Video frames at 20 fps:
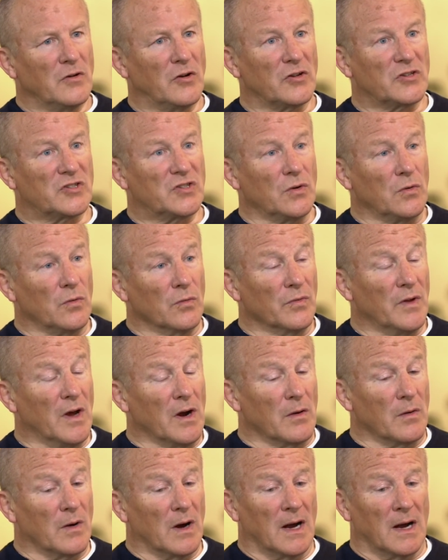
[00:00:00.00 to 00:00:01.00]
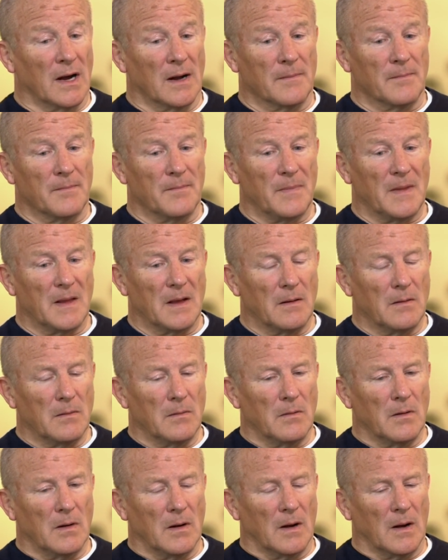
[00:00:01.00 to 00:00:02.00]
Not at all, no.
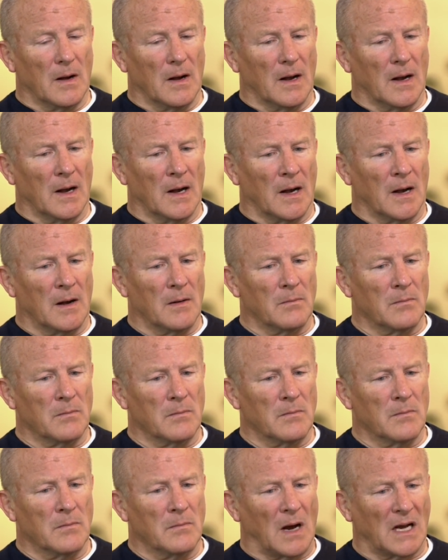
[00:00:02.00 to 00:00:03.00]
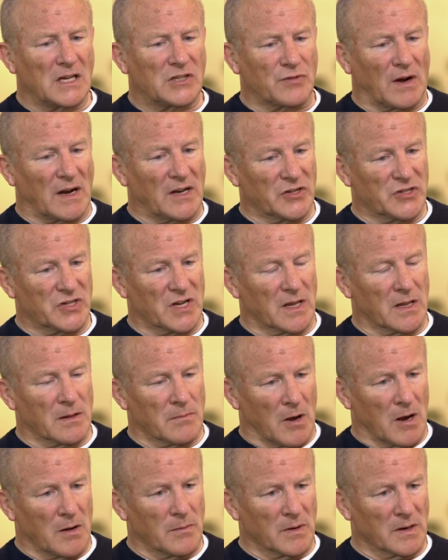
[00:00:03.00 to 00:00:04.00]
My strategy at
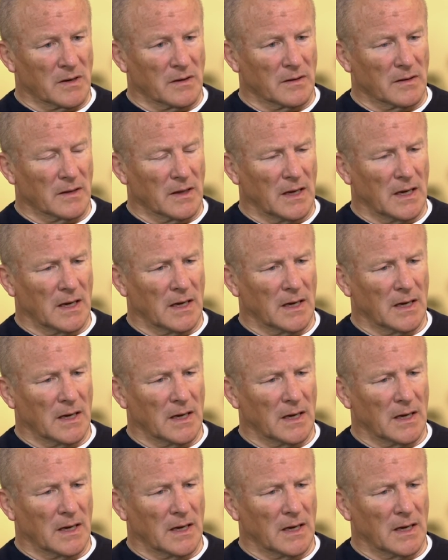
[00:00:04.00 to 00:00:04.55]
the moment